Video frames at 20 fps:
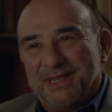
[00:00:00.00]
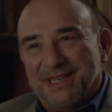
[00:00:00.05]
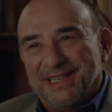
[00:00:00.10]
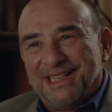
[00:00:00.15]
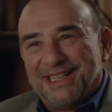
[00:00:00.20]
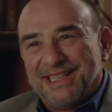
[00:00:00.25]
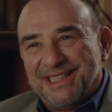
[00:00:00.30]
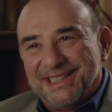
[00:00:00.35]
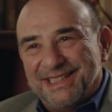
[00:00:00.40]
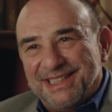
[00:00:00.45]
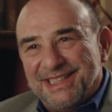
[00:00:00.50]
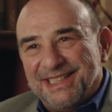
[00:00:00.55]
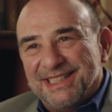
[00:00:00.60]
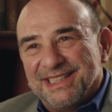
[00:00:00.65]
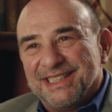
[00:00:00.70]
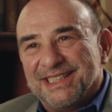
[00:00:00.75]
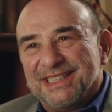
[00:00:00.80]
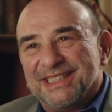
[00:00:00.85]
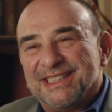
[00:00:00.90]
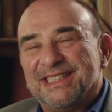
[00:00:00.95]
my
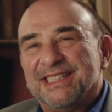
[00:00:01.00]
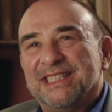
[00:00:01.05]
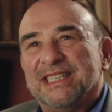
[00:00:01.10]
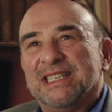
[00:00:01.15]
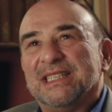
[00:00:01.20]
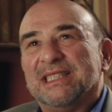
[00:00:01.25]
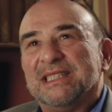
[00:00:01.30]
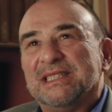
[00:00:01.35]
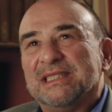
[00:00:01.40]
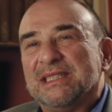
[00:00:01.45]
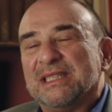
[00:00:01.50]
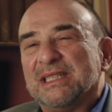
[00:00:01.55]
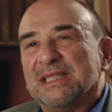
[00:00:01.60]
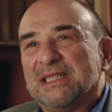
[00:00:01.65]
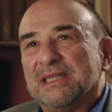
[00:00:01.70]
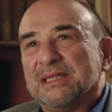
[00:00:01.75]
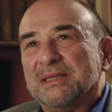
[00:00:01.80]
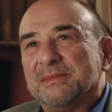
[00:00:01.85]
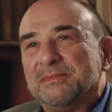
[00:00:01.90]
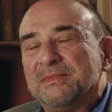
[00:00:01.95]
idea, and
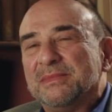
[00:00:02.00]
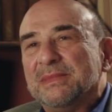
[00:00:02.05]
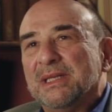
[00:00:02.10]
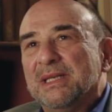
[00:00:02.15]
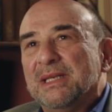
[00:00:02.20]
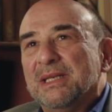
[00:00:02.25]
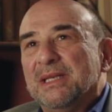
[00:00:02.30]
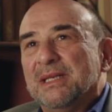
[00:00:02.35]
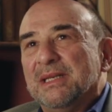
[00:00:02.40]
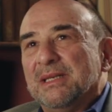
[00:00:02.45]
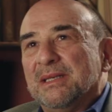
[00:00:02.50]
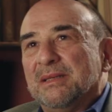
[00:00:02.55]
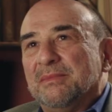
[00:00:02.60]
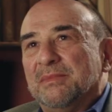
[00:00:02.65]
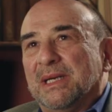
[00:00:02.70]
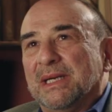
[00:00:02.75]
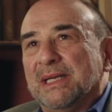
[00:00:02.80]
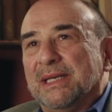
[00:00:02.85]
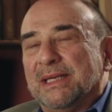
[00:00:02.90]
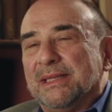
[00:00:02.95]
um,
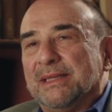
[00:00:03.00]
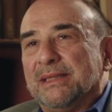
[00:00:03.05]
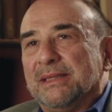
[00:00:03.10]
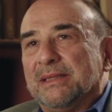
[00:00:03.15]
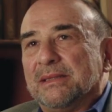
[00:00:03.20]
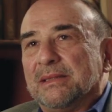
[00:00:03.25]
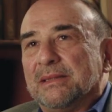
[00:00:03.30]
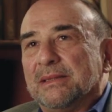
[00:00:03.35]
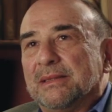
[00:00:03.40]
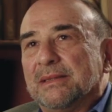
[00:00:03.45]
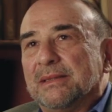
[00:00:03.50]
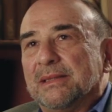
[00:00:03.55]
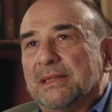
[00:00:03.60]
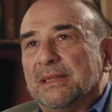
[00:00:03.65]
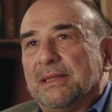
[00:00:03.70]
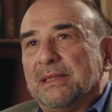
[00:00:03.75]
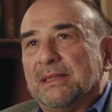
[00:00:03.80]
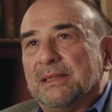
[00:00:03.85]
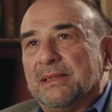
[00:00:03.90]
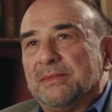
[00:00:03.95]
my editor
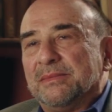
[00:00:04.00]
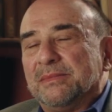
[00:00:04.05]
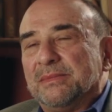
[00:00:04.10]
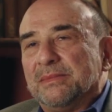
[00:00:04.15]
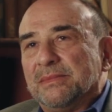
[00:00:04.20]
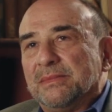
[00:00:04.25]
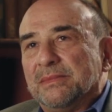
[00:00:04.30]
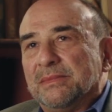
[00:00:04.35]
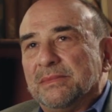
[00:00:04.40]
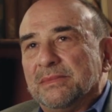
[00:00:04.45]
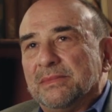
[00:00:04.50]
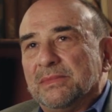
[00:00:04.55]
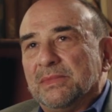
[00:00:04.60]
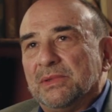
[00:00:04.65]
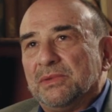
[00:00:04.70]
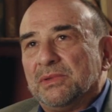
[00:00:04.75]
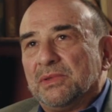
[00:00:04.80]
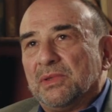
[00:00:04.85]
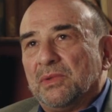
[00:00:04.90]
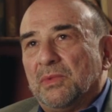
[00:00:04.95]
um,
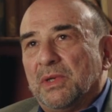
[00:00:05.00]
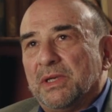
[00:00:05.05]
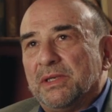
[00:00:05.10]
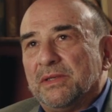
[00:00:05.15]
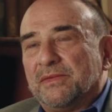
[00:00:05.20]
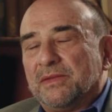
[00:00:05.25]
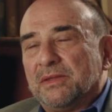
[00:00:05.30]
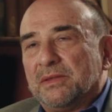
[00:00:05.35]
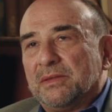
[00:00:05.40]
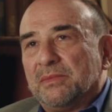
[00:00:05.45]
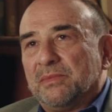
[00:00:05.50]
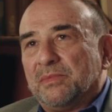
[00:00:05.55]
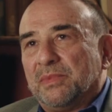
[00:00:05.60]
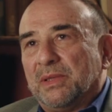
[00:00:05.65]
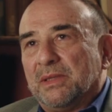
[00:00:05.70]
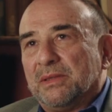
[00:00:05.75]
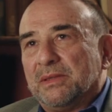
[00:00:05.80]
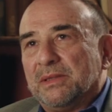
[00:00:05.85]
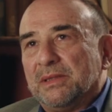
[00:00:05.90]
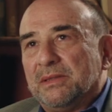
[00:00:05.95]
who's a wonderful
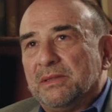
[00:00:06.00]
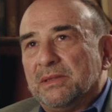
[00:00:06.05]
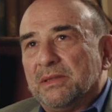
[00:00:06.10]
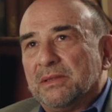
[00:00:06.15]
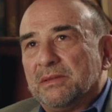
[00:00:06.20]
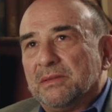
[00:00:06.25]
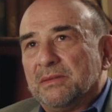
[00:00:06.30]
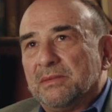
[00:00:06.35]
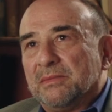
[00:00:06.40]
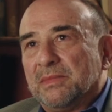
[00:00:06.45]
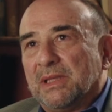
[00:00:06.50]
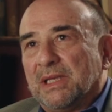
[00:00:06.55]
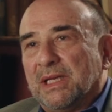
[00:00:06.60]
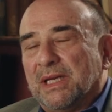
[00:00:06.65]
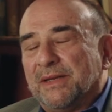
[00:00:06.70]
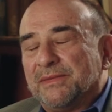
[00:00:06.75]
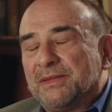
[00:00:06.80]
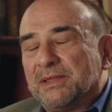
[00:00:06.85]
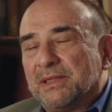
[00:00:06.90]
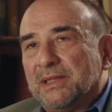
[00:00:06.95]
poet, Jill
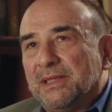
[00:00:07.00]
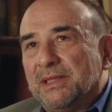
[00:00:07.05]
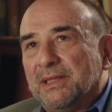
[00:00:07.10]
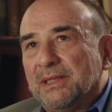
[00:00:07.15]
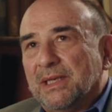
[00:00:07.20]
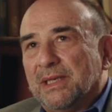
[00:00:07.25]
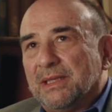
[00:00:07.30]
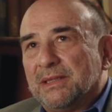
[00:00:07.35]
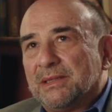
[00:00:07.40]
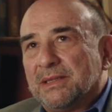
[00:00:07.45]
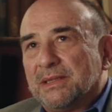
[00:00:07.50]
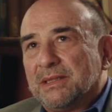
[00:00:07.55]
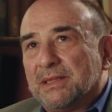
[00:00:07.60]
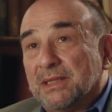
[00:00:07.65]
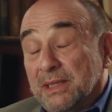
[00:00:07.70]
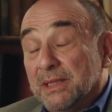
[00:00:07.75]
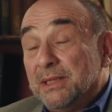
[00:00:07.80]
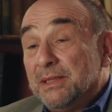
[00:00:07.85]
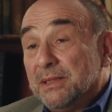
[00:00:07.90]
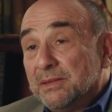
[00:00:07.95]
Bialosky, has a
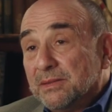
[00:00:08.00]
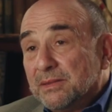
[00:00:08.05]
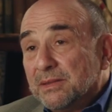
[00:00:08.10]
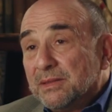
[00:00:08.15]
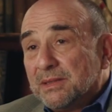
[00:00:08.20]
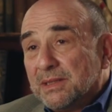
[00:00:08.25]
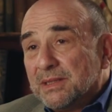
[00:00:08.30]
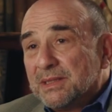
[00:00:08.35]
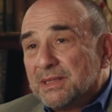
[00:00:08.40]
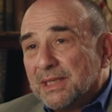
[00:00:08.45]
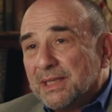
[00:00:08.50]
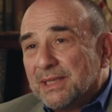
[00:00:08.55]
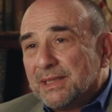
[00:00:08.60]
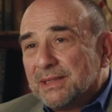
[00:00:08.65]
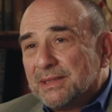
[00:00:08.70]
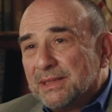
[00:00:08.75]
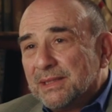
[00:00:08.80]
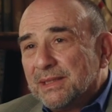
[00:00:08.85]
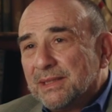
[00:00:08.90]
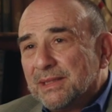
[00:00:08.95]
son who's
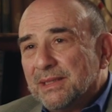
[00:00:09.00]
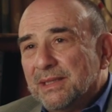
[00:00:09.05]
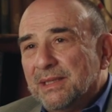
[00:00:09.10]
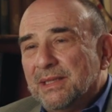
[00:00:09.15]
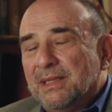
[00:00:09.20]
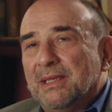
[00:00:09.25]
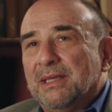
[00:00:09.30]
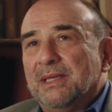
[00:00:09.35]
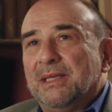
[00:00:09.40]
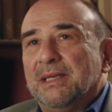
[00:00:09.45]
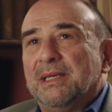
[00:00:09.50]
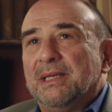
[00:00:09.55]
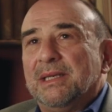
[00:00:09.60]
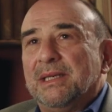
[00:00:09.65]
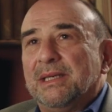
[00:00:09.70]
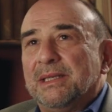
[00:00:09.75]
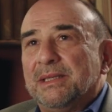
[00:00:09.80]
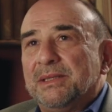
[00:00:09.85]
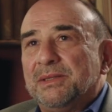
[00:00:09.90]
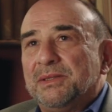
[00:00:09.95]
dyslexic.
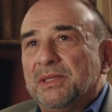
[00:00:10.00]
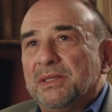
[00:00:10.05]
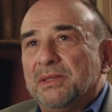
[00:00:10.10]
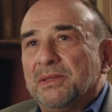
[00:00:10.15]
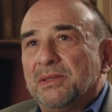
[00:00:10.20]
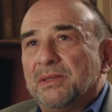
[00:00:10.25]
And she